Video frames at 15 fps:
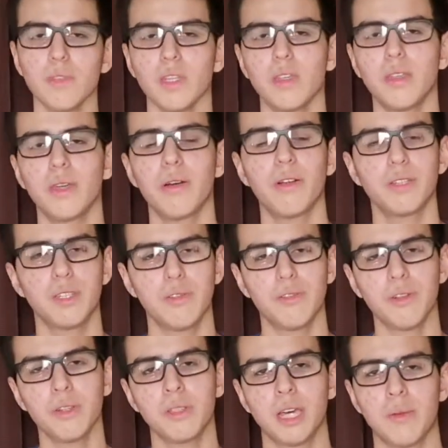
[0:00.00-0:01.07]
There are
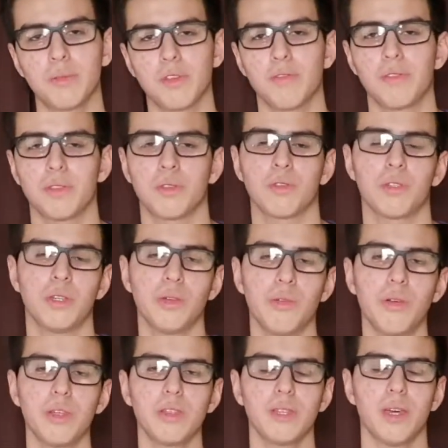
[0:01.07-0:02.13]
different types of
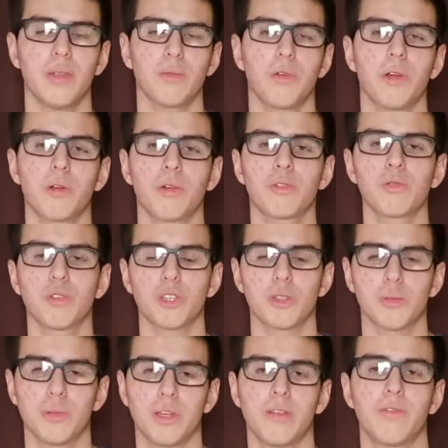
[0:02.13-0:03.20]
discontinuities, and we are going to
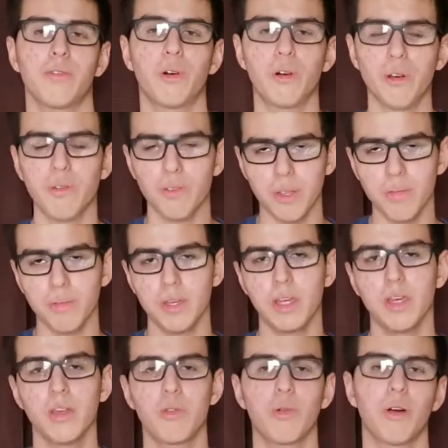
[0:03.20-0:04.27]
explain 4 of them
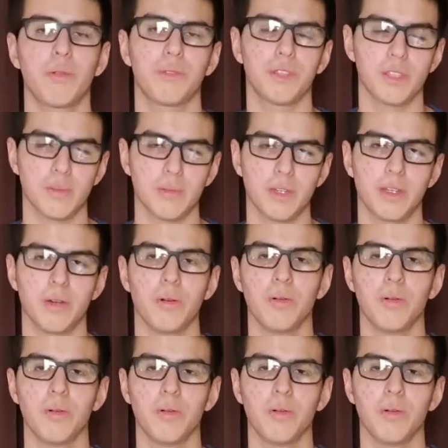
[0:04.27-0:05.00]
throughout this video.